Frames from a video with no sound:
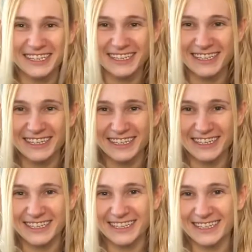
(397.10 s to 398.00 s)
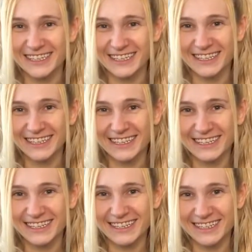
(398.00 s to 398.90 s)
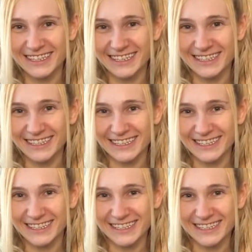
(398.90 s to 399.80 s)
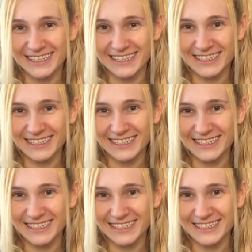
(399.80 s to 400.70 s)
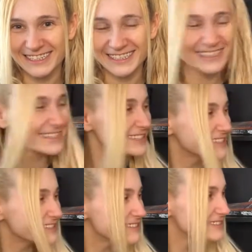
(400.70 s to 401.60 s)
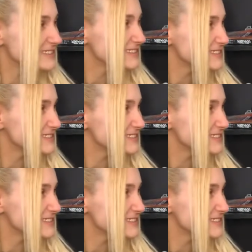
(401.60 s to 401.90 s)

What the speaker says: No words are spoken by the person on screen.